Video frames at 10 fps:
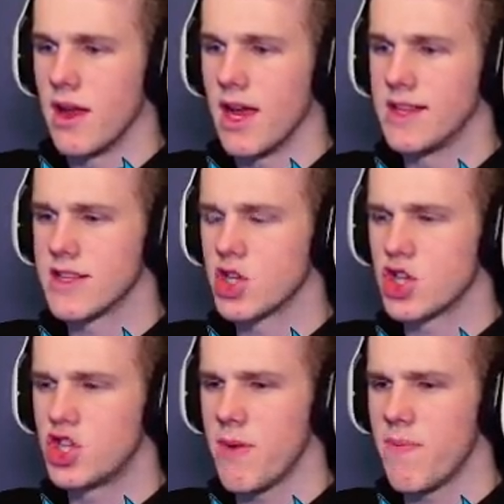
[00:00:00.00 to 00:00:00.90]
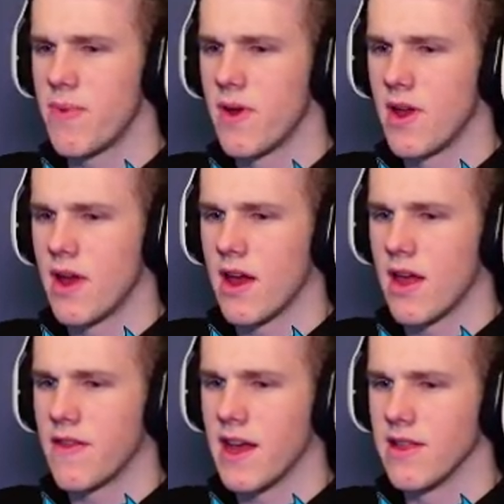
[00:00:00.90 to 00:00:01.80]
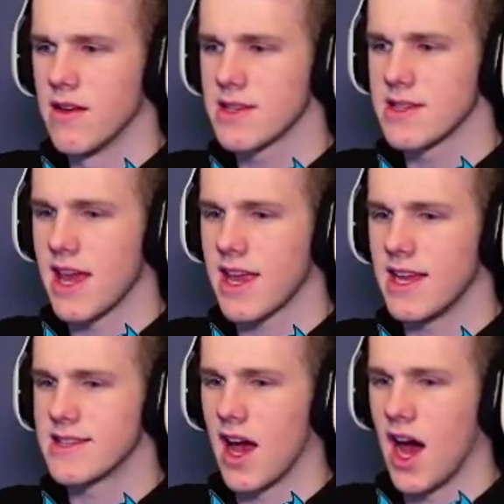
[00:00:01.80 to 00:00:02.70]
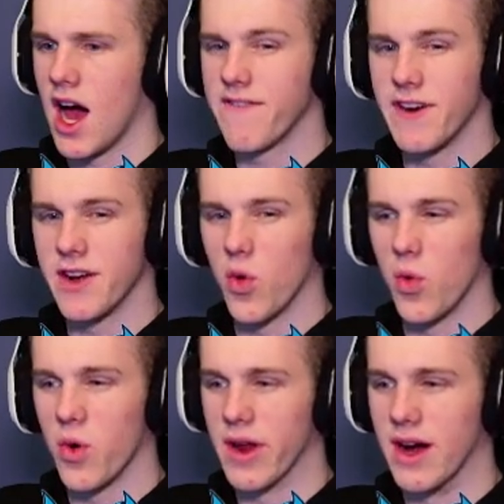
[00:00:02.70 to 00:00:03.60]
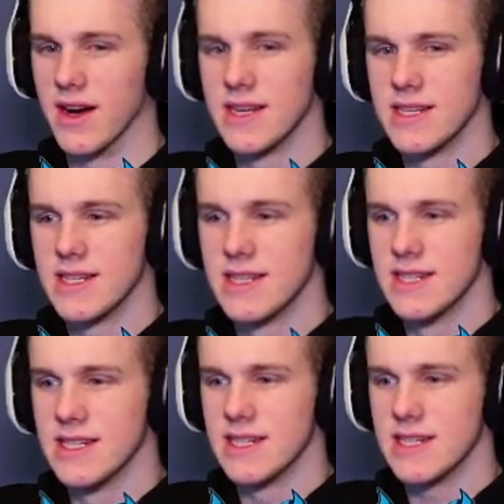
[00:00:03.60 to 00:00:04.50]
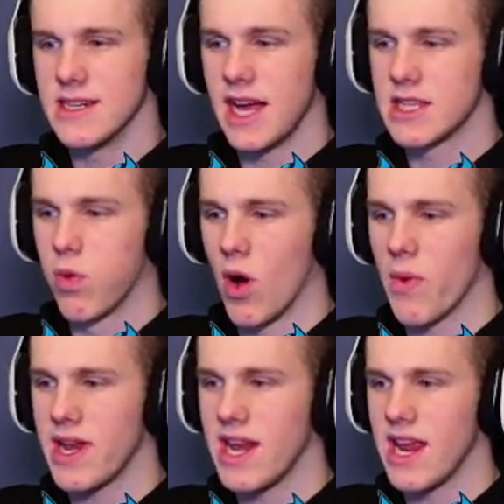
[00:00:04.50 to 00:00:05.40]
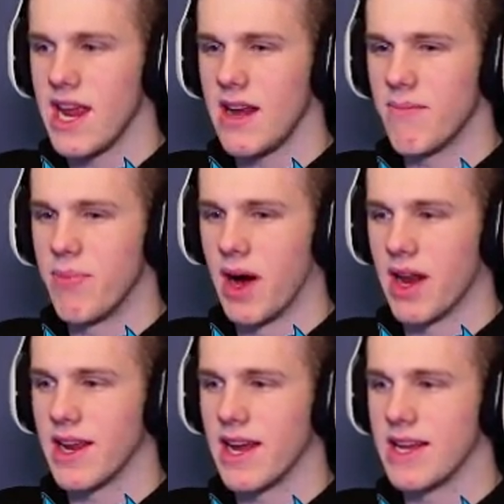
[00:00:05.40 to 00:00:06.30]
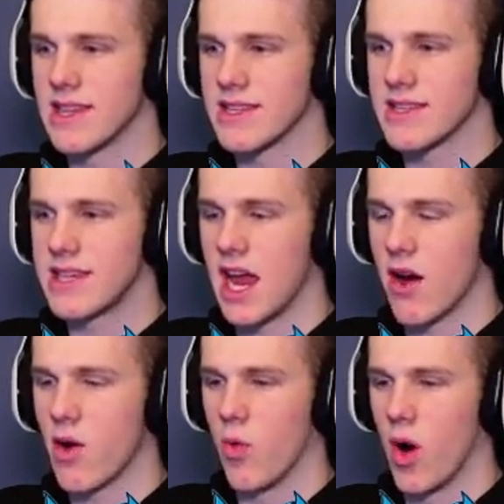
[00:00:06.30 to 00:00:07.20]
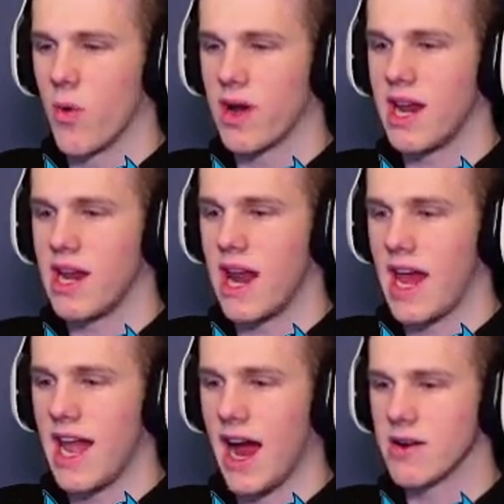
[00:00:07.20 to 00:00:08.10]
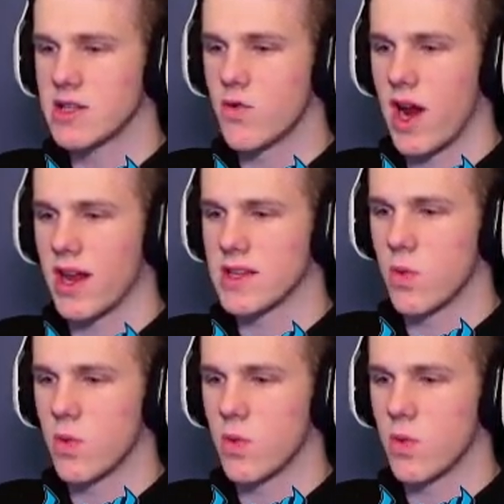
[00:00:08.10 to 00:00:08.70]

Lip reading: It's a ship that looks like it's half underwater. It's what we need, but it's a scary what we need. And now it's raining